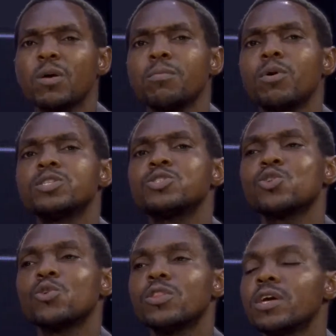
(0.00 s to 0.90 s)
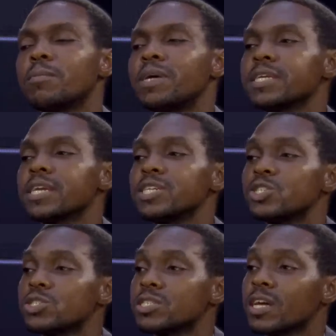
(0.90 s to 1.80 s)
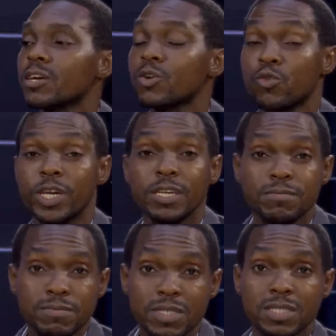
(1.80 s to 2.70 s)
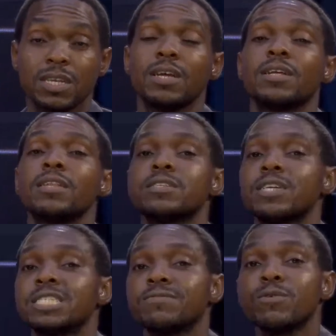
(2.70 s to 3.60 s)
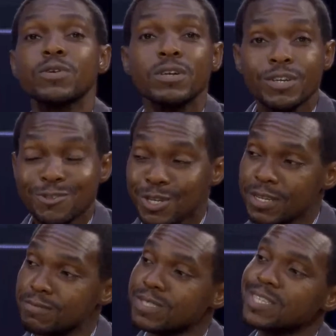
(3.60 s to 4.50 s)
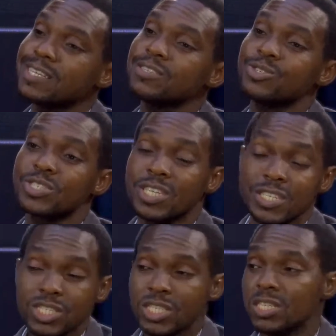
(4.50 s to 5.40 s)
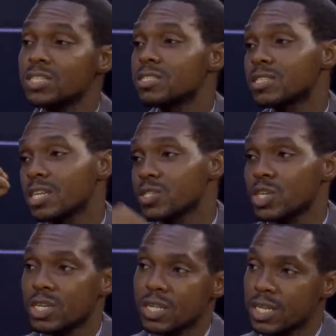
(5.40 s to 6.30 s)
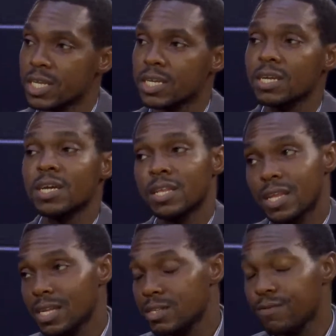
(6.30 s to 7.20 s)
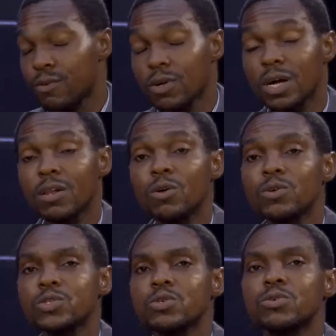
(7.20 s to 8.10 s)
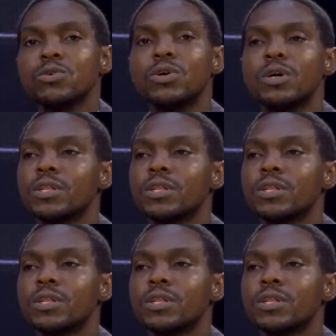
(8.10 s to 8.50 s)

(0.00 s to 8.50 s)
But so there are medications, there are creams, there's antifungal creams, there's lozenges, things you can lick, antifungal also.